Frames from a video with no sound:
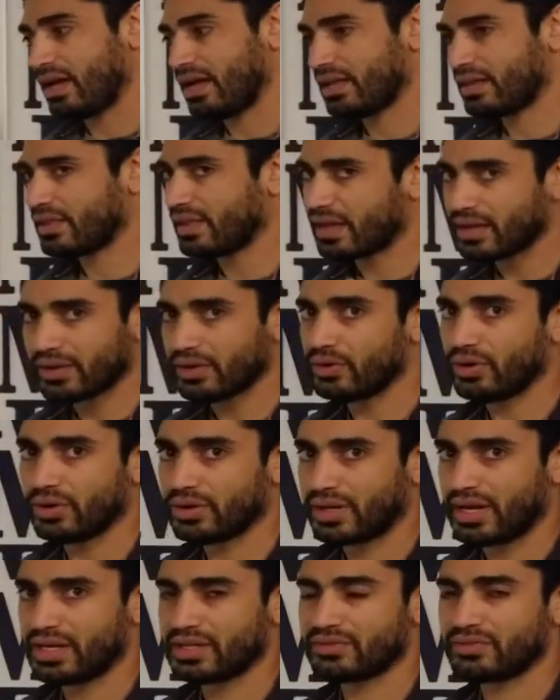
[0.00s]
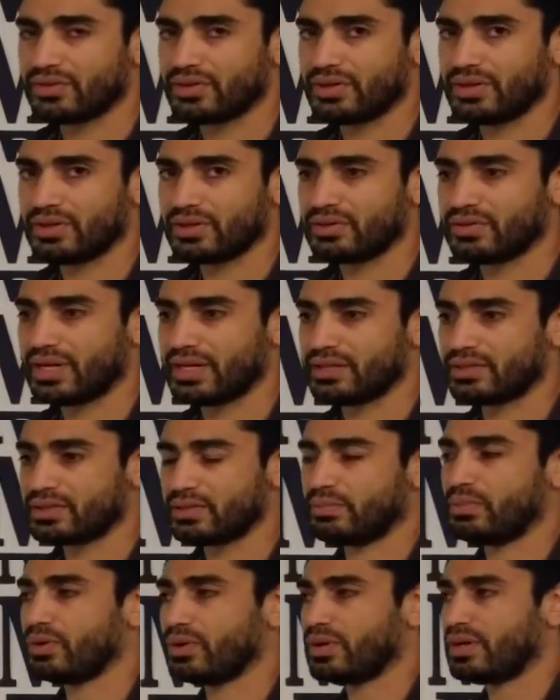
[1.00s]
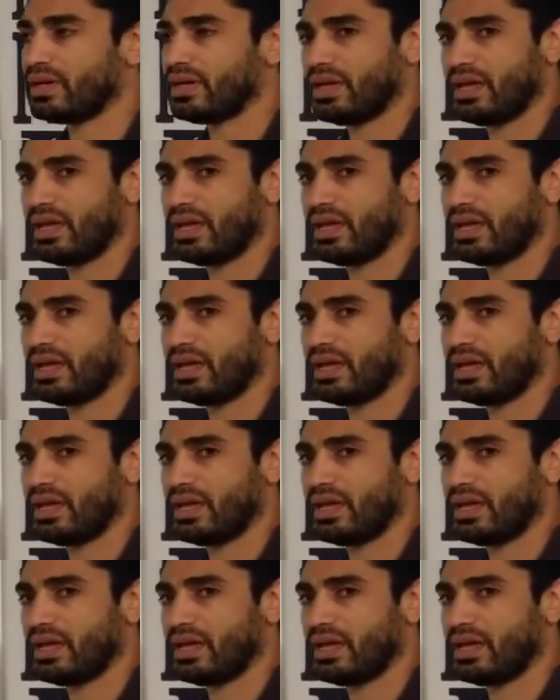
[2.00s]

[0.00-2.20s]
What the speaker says: thank you all guys for your great support